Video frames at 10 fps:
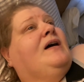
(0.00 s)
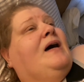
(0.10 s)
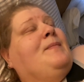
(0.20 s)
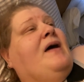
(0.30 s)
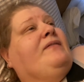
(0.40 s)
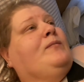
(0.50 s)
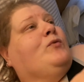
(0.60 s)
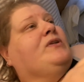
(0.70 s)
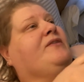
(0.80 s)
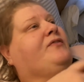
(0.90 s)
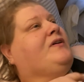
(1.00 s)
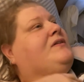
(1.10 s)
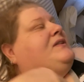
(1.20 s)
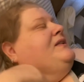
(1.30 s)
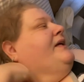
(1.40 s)
I'm having more
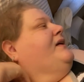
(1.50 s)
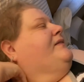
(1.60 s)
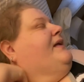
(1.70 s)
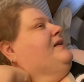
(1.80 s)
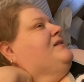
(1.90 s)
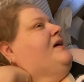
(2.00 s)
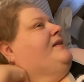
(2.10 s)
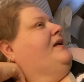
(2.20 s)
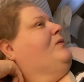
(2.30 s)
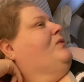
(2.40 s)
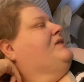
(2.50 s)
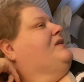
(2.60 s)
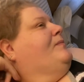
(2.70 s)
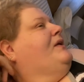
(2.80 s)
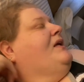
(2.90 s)
difficulty laying on that side than I was in
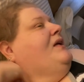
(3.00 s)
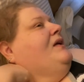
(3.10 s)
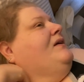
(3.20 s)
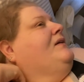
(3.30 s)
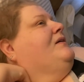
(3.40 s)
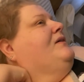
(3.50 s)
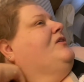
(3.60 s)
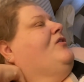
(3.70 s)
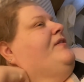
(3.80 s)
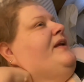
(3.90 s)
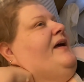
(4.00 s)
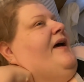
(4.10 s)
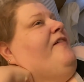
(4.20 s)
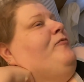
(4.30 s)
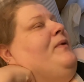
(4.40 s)
the beginning or that I have